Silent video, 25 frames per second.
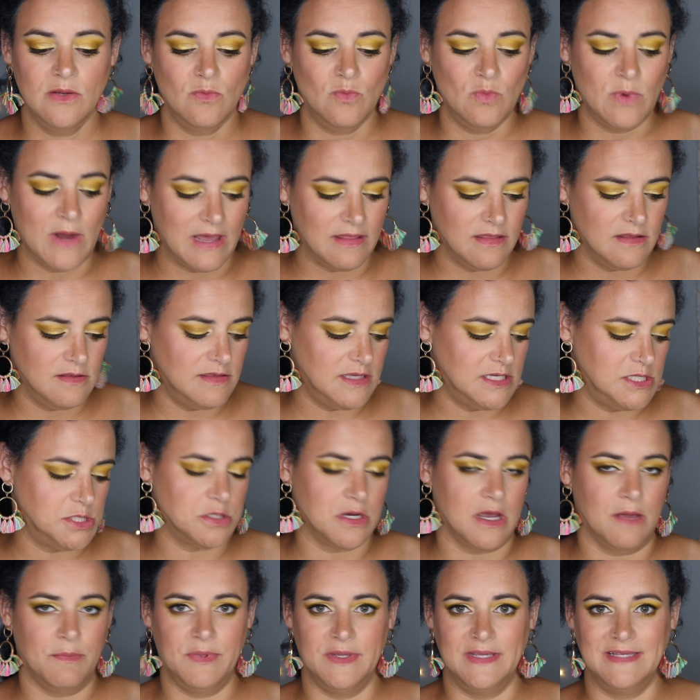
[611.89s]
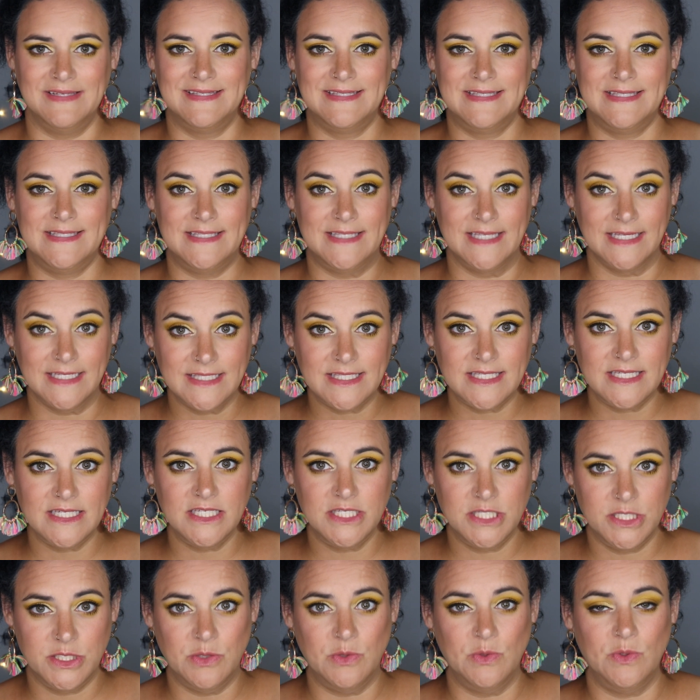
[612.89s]
rather than dropping
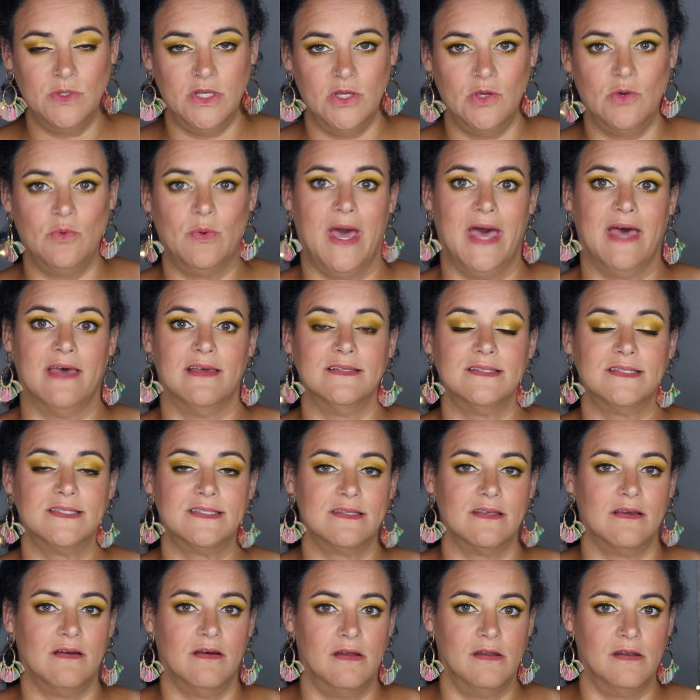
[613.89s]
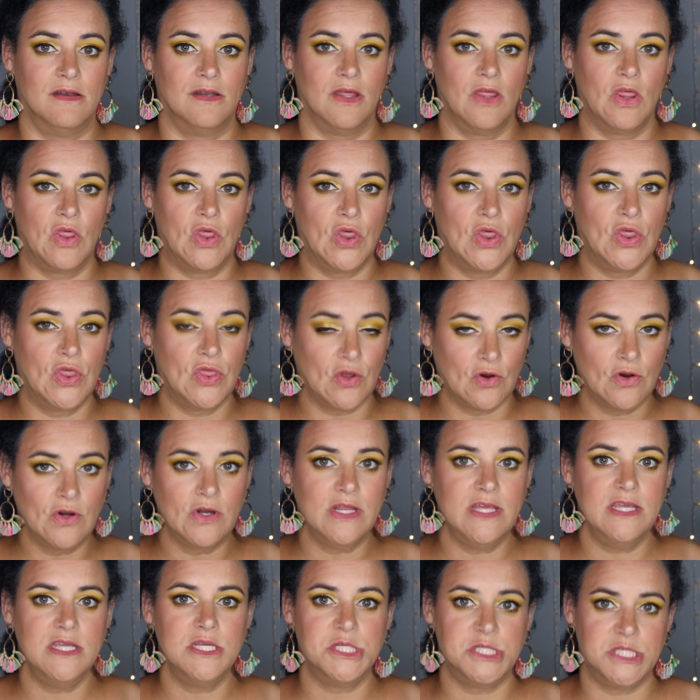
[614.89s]
62 US on
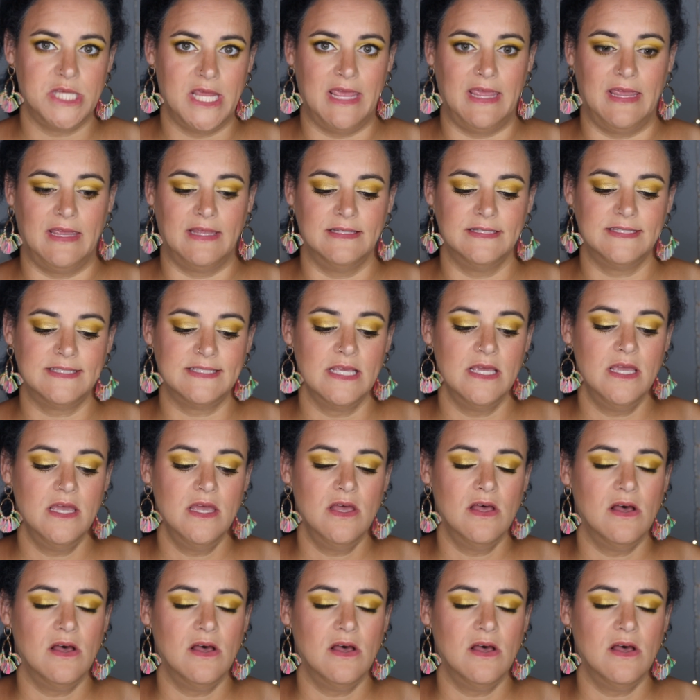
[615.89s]
30 shades,